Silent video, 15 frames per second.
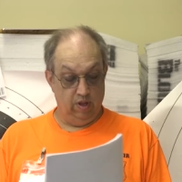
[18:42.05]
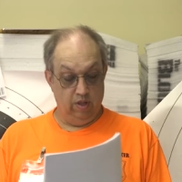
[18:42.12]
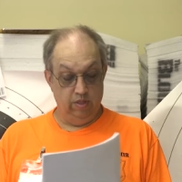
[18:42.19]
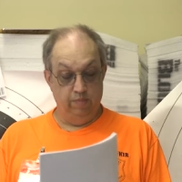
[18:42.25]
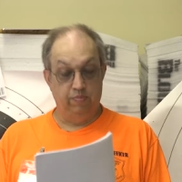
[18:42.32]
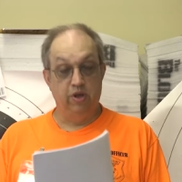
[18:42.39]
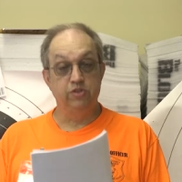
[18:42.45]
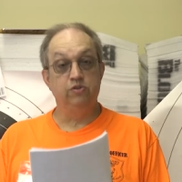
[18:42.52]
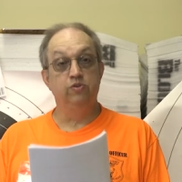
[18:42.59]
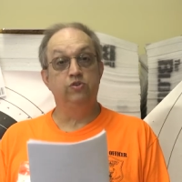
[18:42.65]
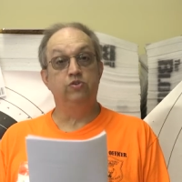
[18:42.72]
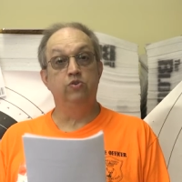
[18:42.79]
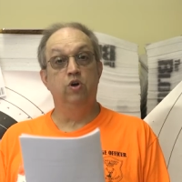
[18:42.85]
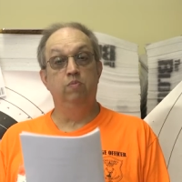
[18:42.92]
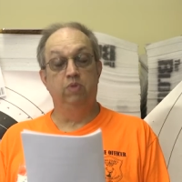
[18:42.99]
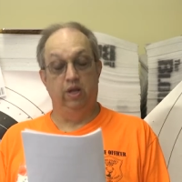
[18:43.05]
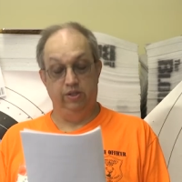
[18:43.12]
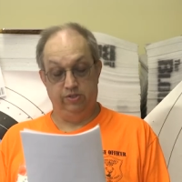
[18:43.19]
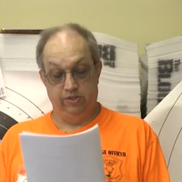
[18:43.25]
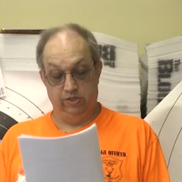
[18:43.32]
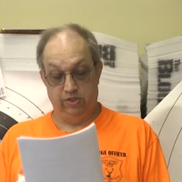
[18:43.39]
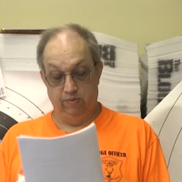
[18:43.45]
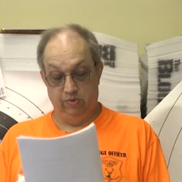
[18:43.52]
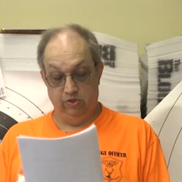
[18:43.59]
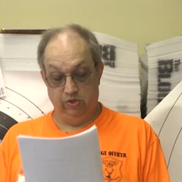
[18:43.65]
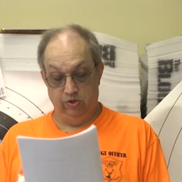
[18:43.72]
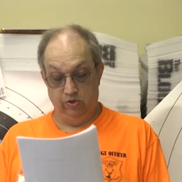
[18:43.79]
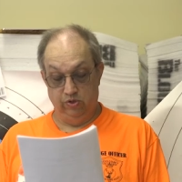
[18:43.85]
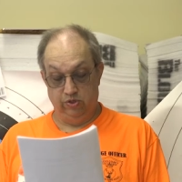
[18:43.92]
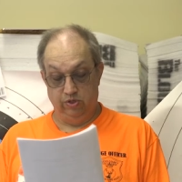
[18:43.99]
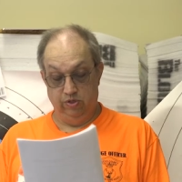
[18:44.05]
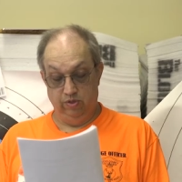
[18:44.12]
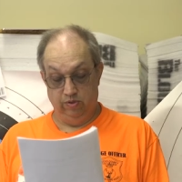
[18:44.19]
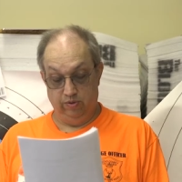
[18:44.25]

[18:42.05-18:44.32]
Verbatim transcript: The buzzer and strobe light system is used